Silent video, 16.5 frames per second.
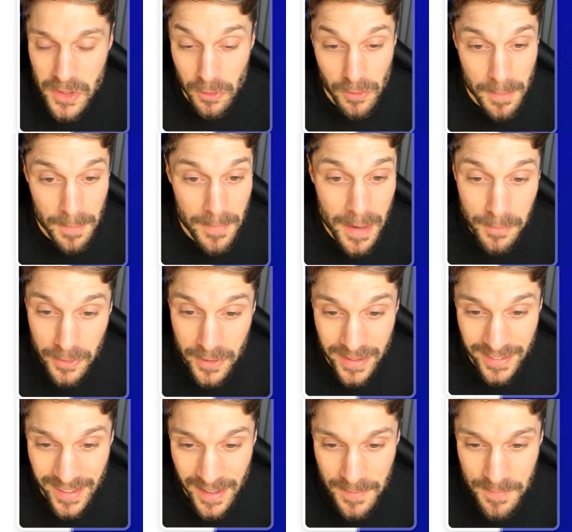you're
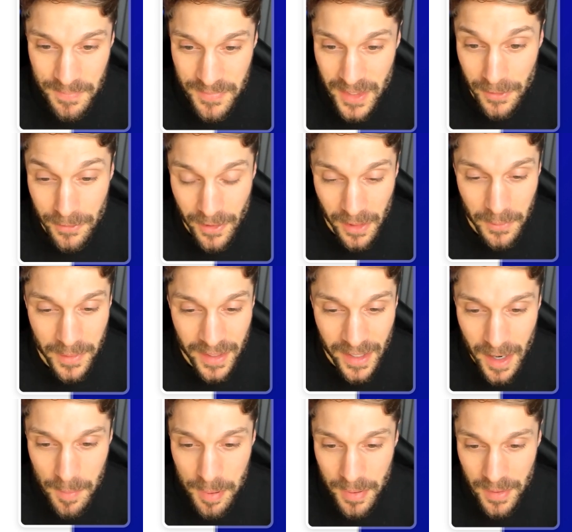remembering them, you're following
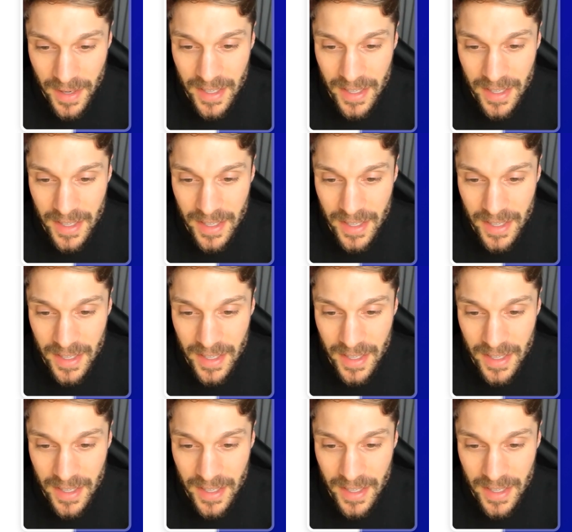up.